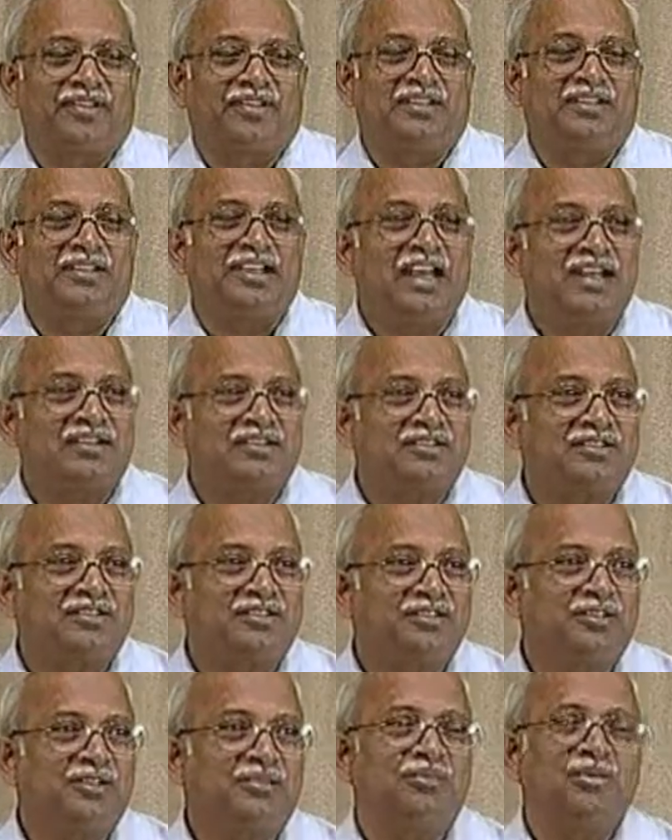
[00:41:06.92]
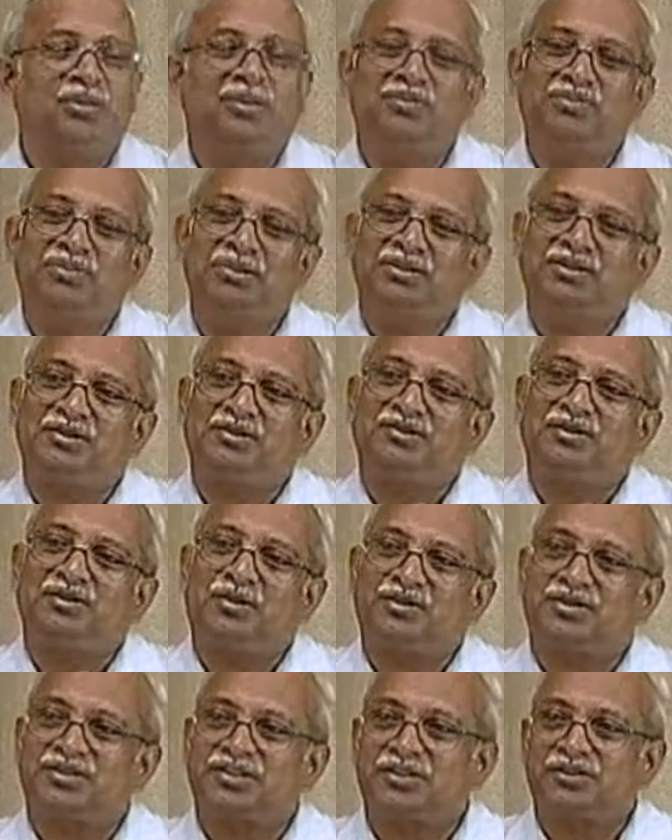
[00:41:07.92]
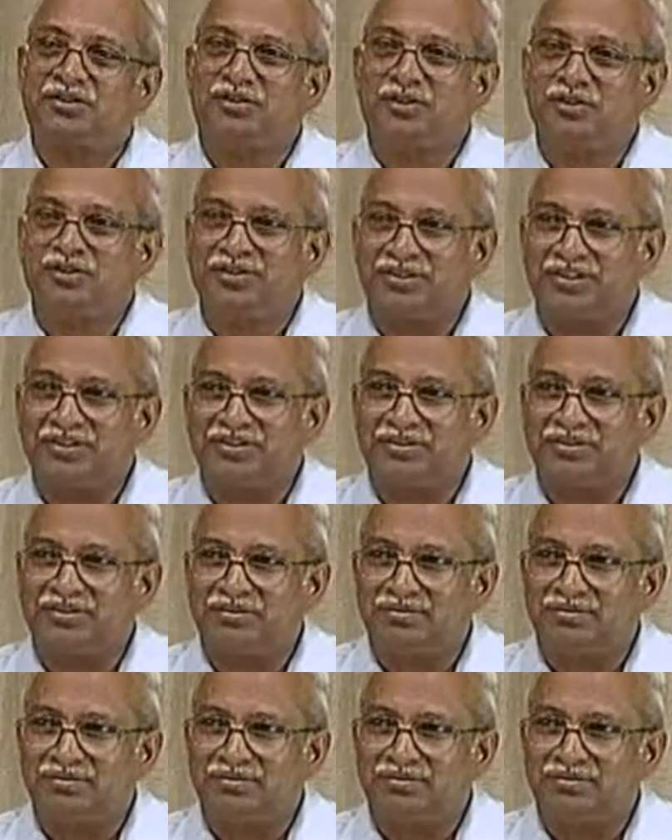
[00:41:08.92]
that the beam is of constant cross section.